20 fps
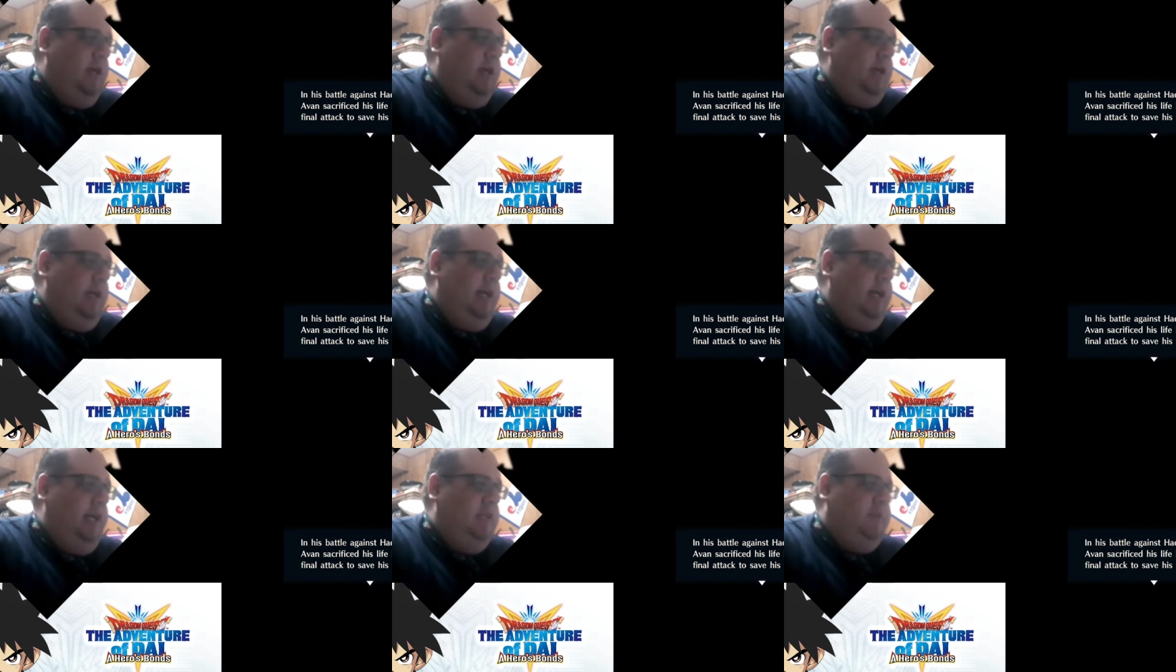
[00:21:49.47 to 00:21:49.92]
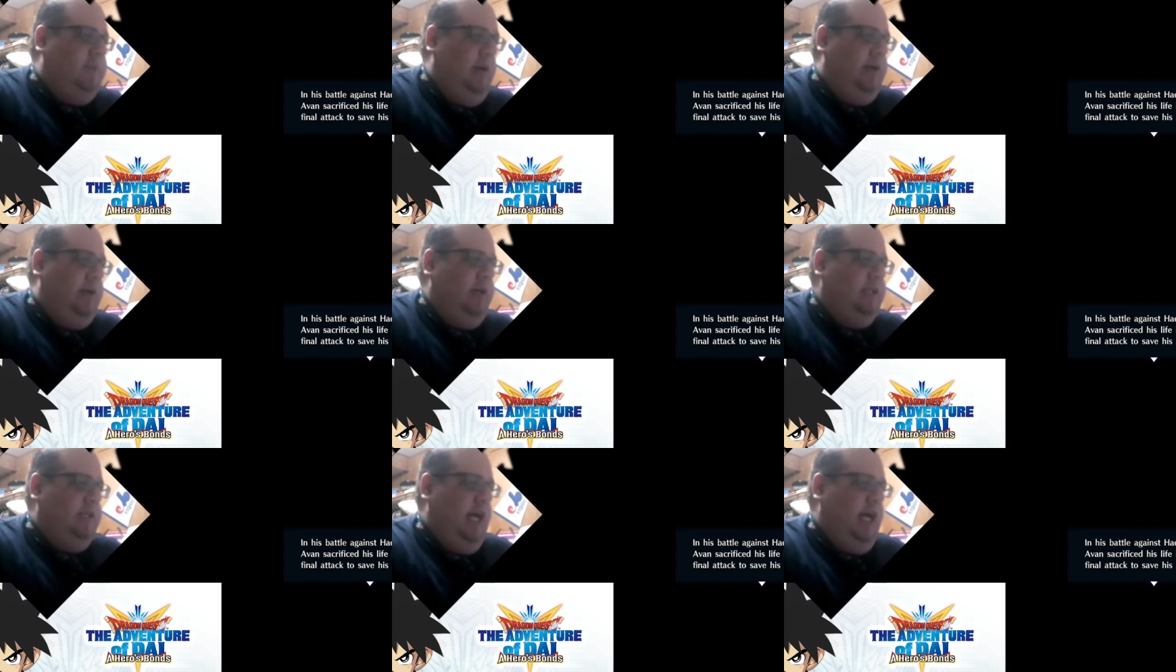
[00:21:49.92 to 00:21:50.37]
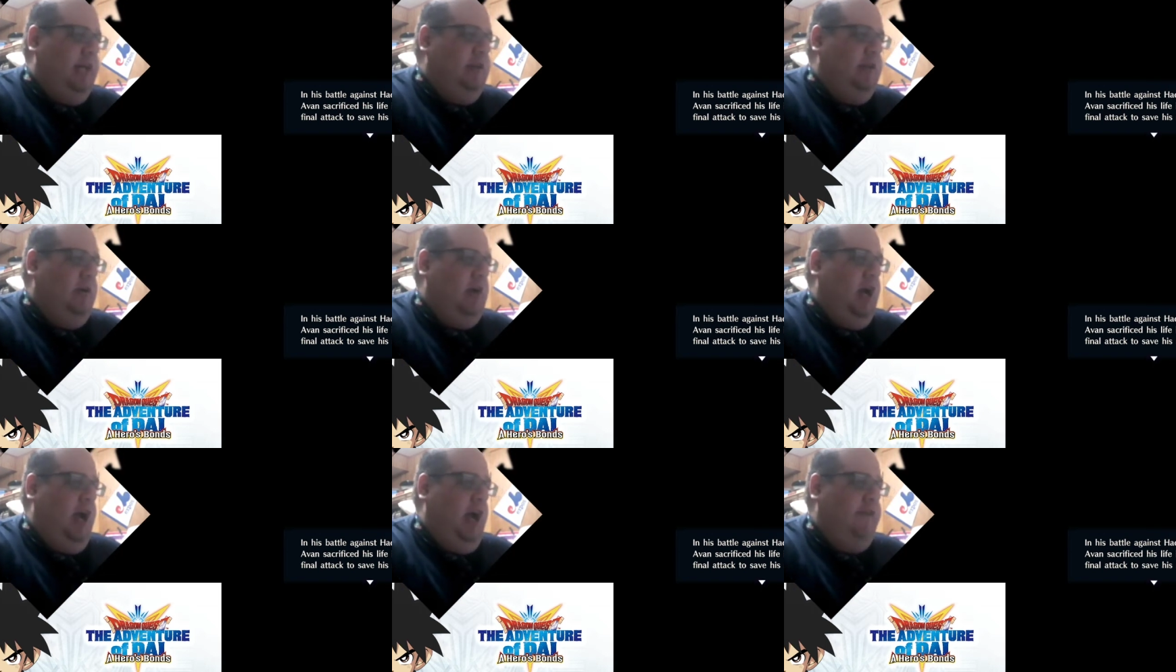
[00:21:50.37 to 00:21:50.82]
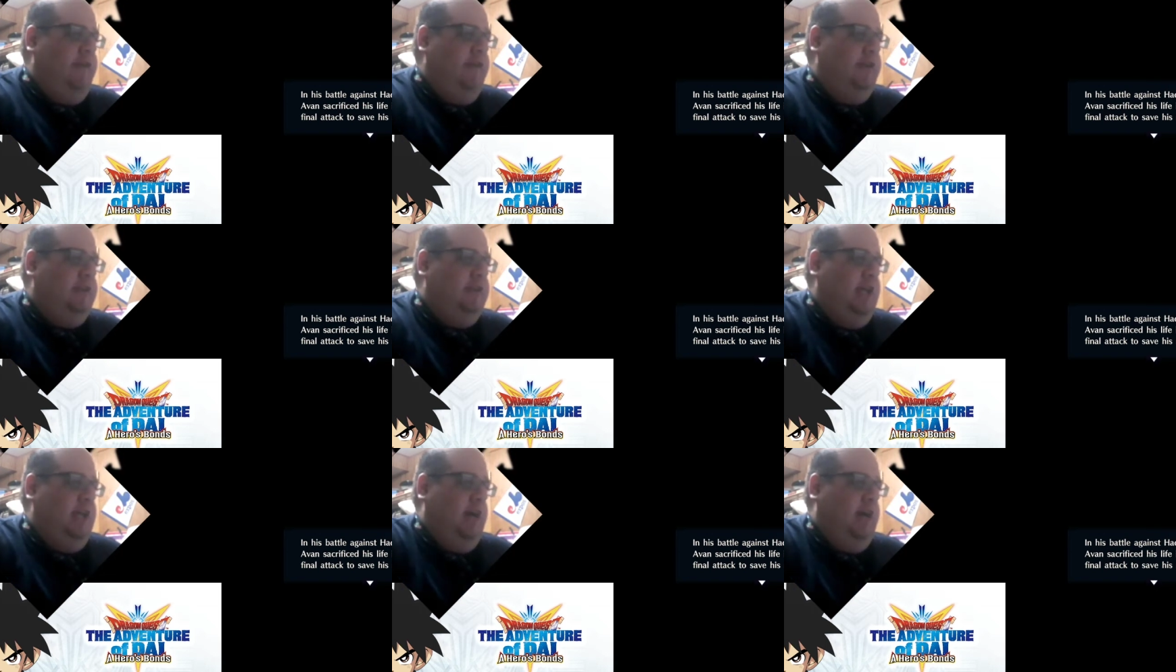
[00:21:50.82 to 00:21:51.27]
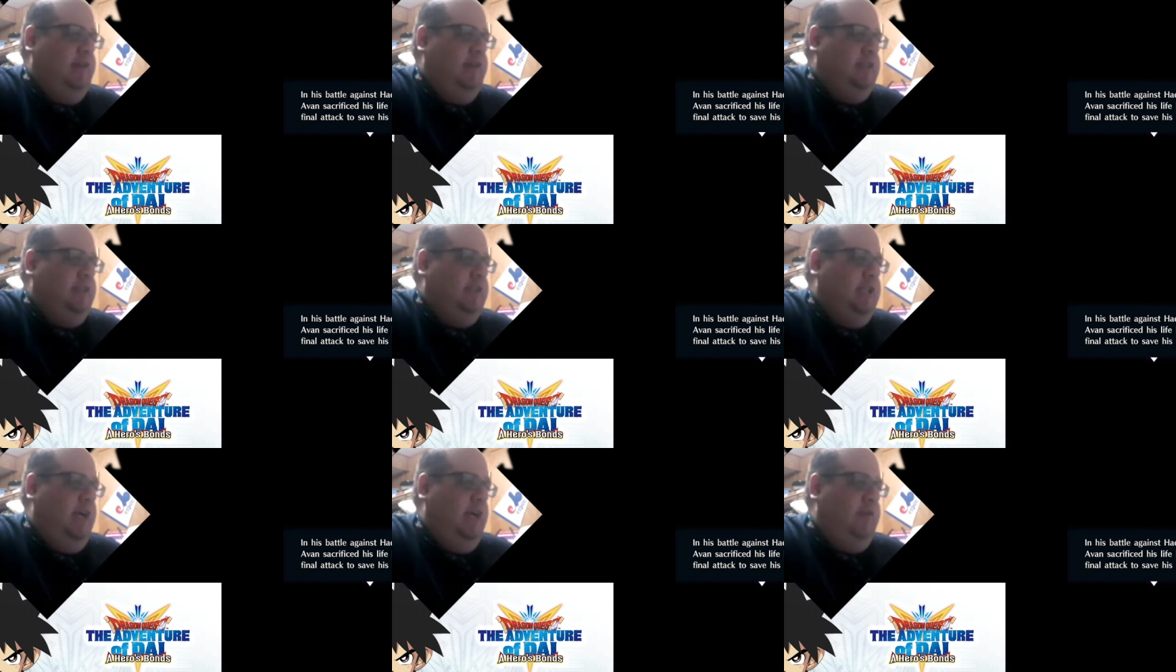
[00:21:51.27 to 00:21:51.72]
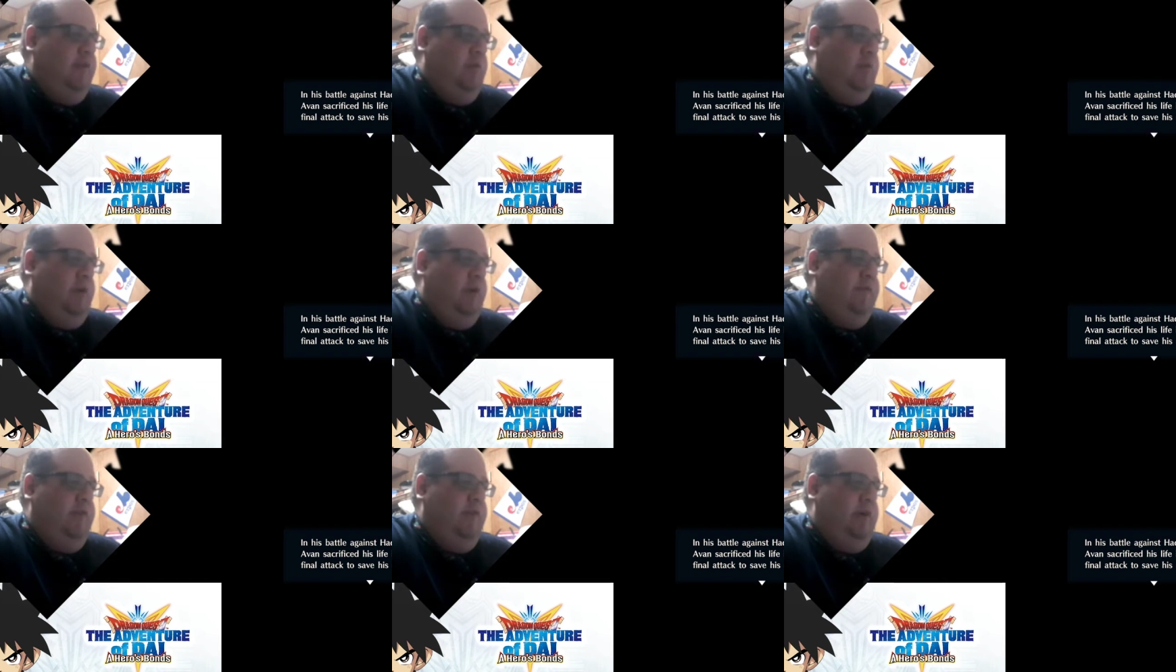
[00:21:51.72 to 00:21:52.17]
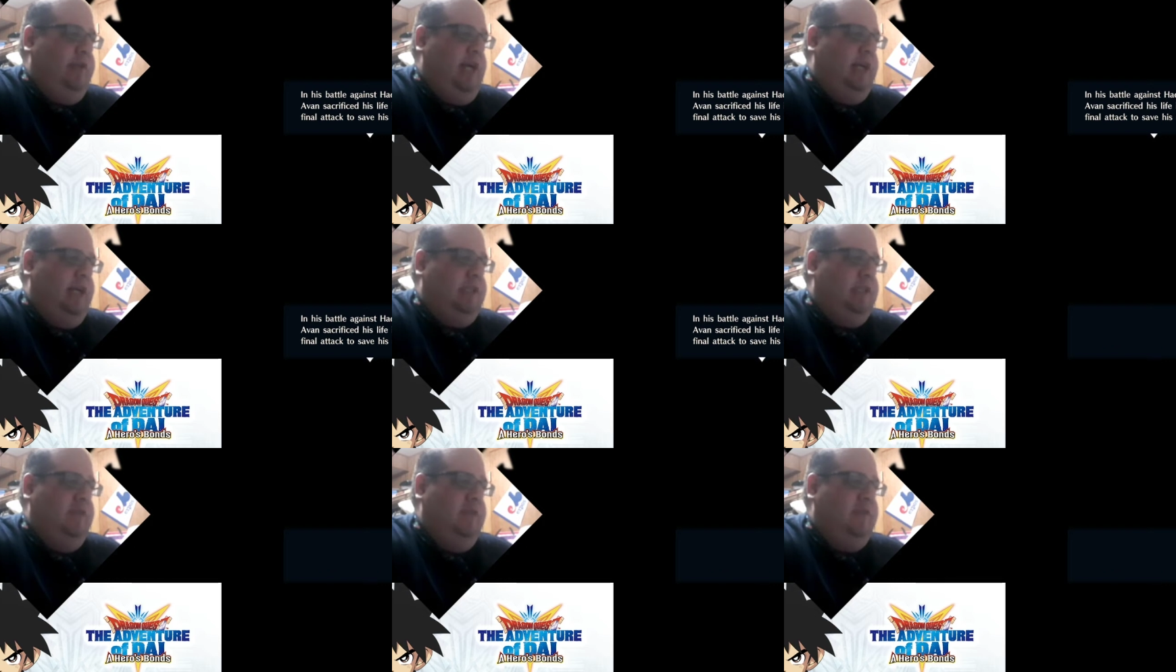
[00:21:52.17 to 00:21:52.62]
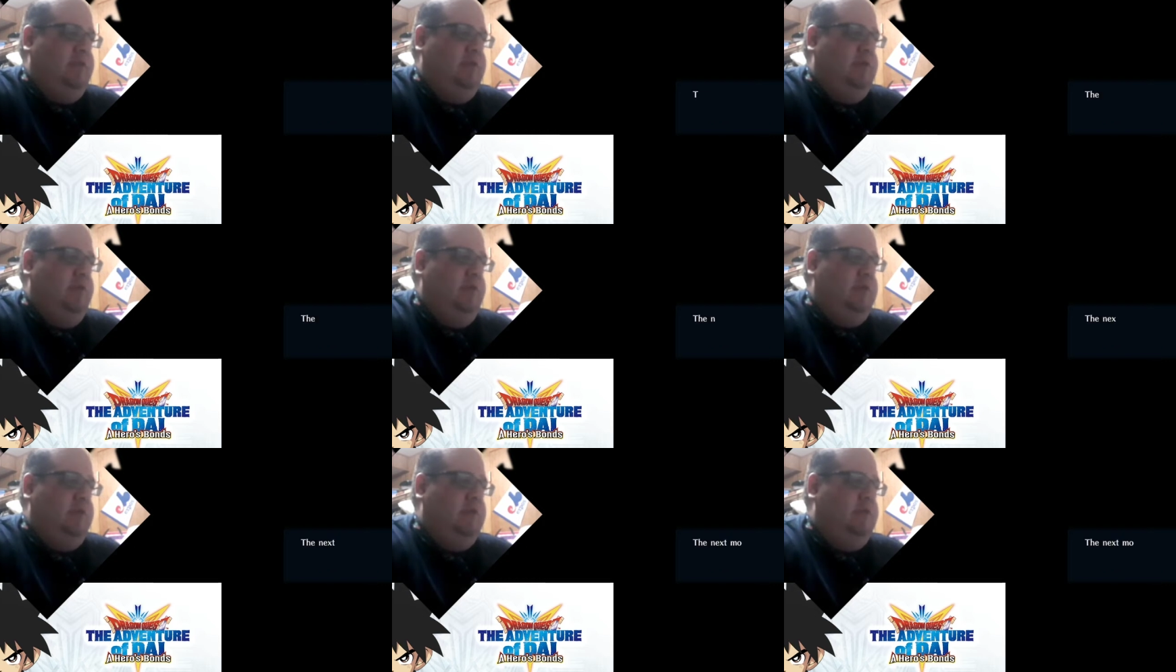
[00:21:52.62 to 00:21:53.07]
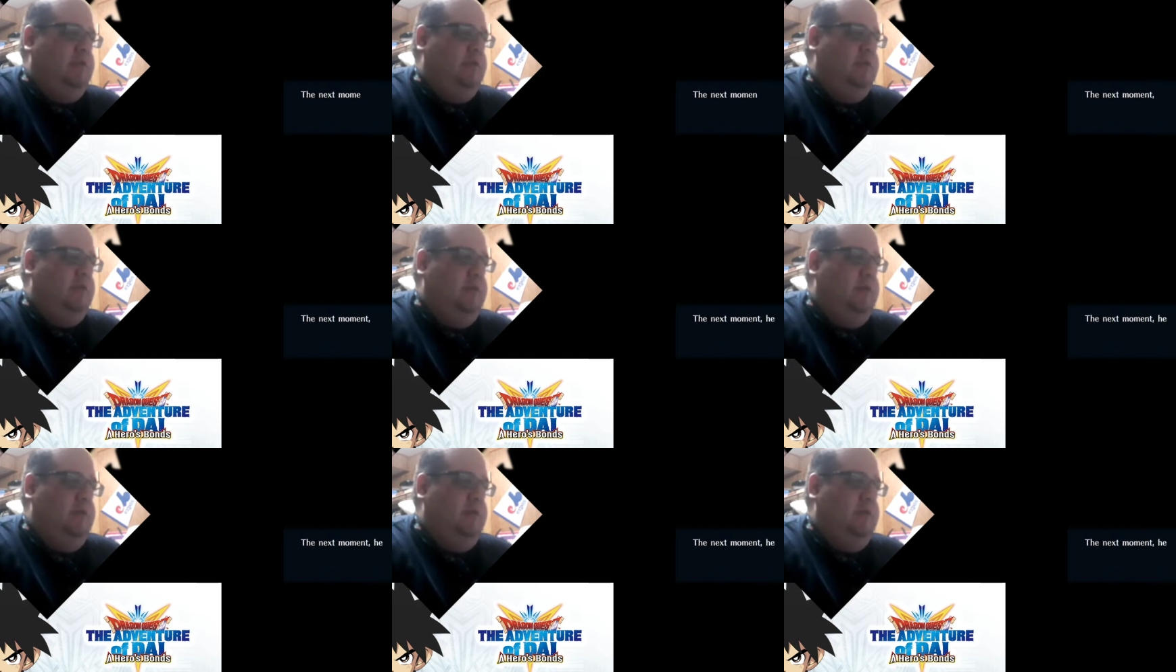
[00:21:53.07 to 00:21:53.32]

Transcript: In his battle against Hadlar, Avan sacrificed his life in one final attack to save his students.